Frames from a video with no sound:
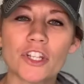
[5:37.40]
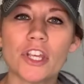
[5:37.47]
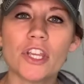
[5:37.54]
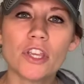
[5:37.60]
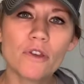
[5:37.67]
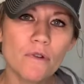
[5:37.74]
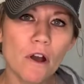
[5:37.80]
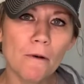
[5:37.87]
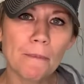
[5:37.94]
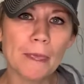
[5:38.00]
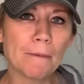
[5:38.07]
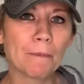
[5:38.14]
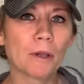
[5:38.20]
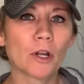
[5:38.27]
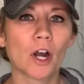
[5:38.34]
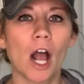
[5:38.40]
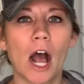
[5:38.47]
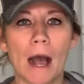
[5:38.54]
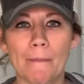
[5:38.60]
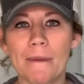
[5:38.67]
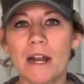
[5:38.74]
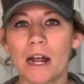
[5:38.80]
that people are
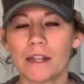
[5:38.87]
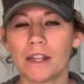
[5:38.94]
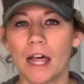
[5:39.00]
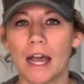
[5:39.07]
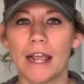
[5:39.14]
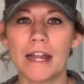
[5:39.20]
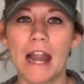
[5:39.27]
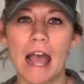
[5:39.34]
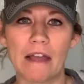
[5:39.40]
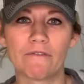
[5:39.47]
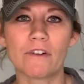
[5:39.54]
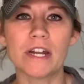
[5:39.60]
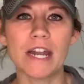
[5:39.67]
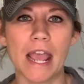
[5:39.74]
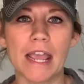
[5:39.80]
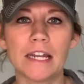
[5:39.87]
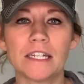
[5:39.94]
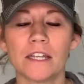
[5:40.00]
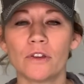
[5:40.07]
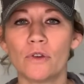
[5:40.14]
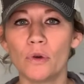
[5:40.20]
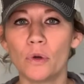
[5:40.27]
hopping online every day
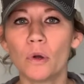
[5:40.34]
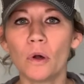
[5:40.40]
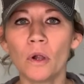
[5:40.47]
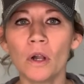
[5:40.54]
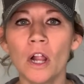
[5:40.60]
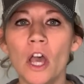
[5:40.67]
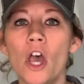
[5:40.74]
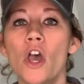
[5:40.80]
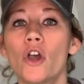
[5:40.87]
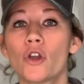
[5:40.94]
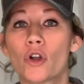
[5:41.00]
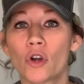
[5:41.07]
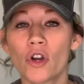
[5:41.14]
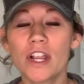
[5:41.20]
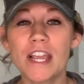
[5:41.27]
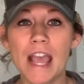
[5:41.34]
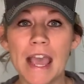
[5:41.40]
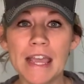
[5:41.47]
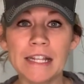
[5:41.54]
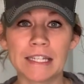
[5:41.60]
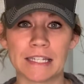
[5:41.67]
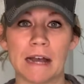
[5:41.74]
to Google,
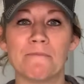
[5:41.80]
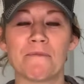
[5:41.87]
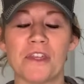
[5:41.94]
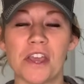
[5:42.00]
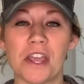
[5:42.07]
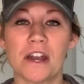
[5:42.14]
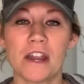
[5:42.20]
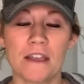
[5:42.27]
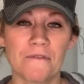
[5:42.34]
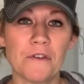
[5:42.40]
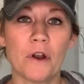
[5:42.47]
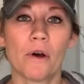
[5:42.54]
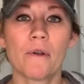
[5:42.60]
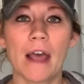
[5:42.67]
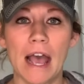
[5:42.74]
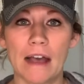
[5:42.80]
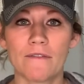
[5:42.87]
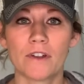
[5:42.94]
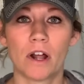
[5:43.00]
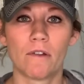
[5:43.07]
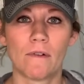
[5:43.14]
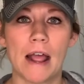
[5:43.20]
create something if you don't have
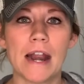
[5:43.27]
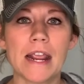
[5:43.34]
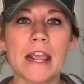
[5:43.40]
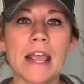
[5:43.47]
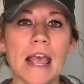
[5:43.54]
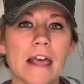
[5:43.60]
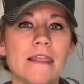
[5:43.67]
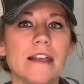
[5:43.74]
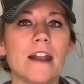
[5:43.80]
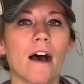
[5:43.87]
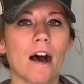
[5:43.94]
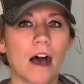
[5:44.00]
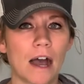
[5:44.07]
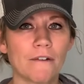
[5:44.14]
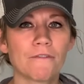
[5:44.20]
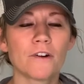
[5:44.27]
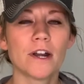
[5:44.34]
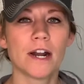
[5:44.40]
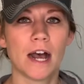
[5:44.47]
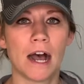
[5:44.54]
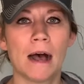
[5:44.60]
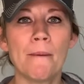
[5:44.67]
it already, and then offer
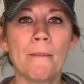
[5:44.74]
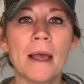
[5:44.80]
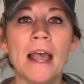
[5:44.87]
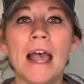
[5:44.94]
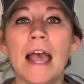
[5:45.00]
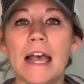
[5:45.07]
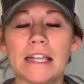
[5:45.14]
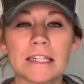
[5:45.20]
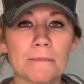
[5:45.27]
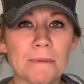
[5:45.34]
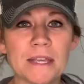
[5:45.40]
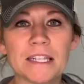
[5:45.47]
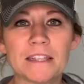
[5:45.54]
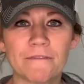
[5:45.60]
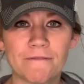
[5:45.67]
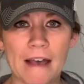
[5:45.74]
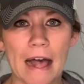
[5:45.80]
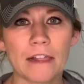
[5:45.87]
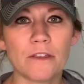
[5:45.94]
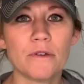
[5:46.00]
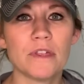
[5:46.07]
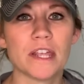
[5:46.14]
it up as a piece of
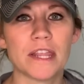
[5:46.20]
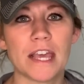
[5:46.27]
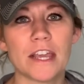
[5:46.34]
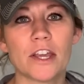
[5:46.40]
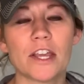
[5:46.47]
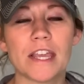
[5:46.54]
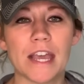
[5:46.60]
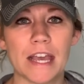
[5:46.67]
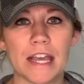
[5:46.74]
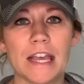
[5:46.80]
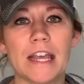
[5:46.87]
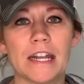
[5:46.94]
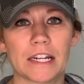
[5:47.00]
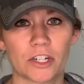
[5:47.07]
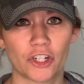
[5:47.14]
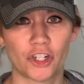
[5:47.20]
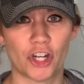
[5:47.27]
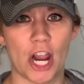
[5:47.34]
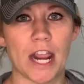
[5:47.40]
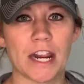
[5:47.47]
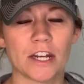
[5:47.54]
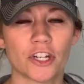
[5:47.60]
value that they could get in
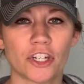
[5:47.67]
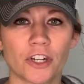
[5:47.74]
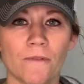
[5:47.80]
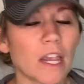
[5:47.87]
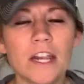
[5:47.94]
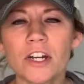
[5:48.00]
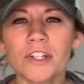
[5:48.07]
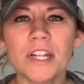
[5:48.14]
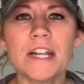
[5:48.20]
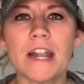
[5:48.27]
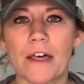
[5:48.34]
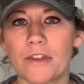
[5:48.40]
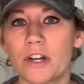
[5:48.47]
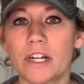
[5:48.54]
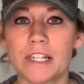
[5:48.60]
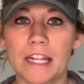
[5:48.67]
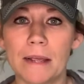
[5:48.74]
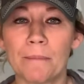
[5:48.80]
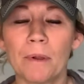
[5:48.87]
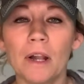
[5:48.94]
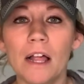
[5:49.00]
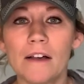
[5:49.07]
exchange. Here's another
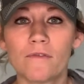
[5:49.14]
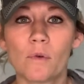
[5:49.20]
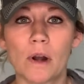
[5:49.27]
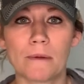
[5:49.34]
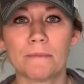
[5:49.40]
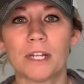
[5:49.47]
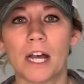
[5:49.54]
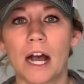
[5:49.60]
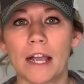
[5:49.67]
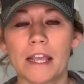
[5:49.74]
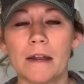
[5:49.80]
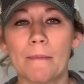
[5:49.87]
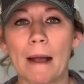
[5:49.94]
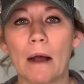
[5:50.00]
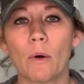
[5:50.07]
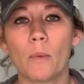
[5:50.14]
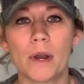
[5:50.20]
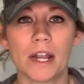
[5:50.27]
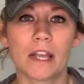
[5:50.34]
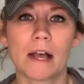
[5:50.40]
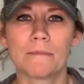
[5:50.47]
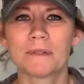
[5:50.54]
example of what I'm talking about when
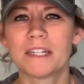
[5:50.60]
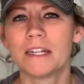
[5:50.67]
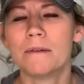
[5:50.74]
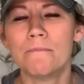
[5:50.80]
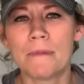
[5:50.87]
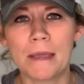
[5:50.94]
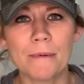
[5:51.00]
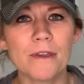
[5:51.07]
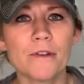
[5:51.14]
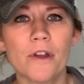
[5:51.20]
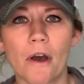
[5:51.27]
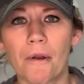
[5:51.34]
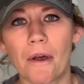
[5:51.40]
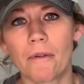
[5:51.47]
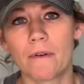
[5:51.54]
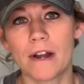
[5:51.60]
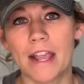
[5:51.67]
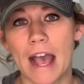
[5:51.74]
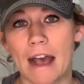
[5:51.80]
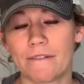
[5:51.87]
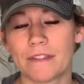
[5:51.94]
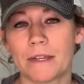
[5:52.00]
it comes to maybe you don't already
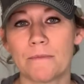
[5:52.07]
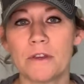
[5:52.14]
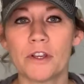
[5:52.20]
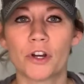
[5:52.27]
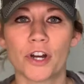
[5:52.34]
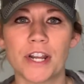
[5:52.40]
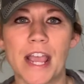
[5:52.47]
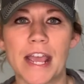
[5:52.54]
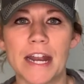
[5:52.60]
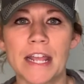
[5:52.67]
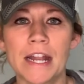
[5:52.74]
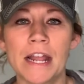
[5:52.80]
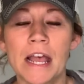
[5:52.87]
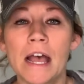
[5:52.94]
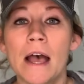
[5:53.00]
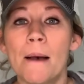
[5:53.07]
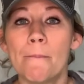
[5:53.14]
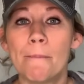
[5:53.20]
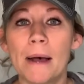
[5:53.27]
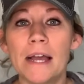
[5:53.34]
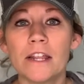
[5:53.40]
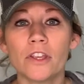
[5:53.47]
have something created,
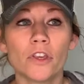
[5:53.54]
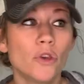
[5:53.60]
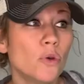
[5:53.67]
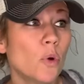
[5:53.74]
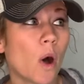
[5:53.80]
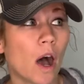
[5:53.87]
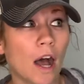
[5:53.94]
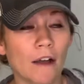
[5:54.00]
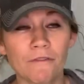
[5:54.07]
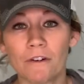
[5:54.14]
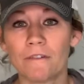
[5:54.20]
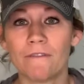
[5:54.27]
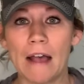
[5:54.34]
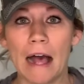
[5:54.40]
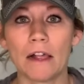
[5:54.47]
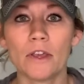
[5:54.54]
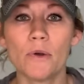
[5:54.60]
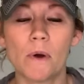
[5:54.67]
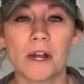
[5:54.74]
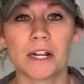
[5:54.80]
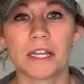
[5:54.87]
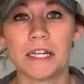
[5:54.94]
but you offer value
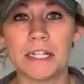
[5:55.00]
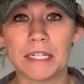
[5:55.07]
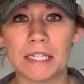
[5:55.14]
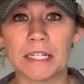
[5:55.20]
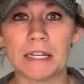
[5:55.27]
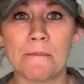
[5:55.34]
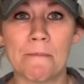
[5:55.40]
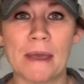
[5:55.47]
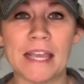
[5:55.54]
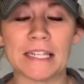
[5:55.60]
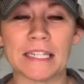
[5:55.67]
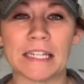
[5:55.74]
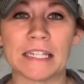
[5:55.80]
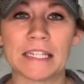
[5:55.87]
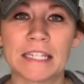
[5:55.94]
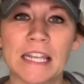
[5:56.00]
on a consistent basis.